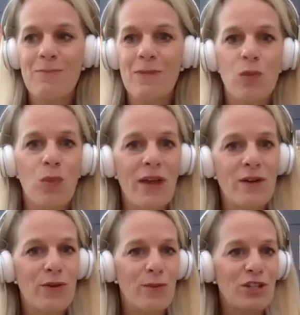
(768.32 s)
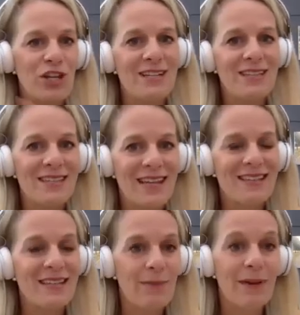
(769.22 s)
whether thermogenesis
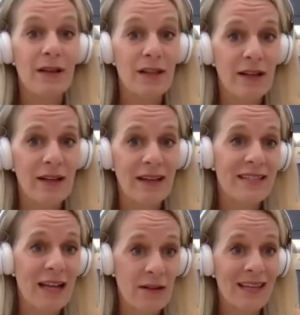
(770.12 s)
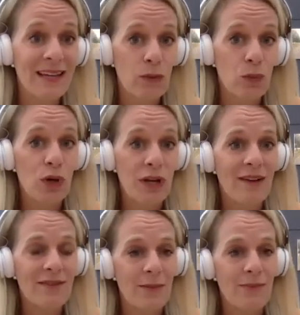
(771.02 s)
has something, it sounds like it would
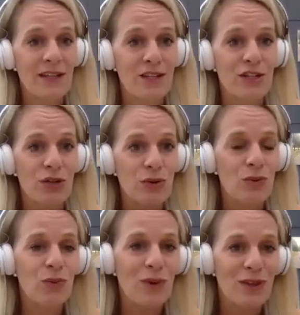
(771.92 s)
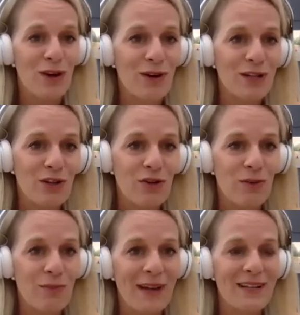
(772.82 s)
have something to do with our internal
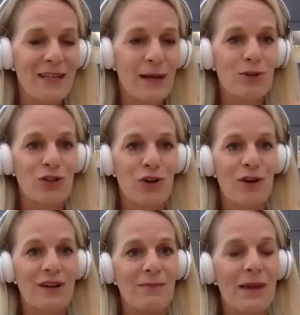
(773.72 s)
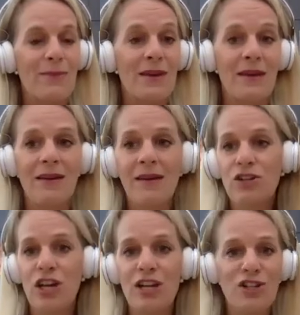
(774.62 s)
body temperature and maybe
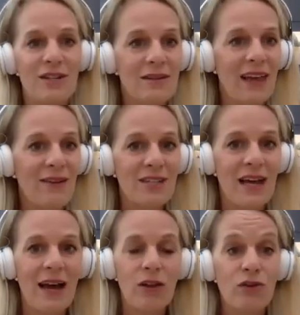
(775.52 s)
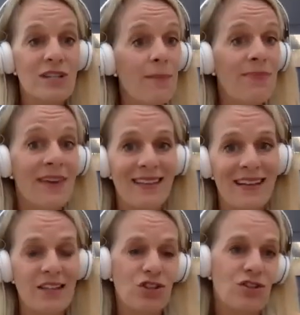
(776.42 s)
change in lifestyle or something
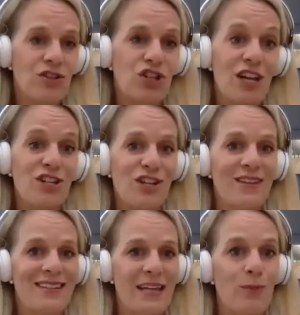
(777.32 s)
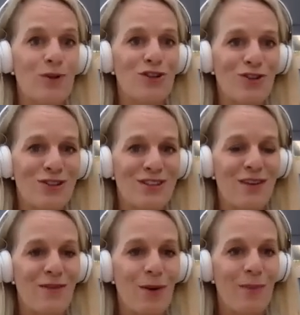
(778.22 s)
that's changing the temperatures
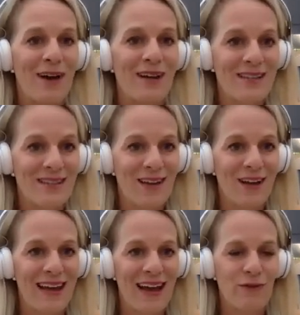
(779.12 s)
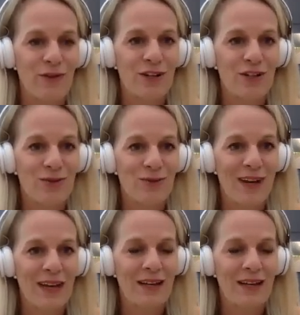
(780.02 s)
of our bodies on average, right?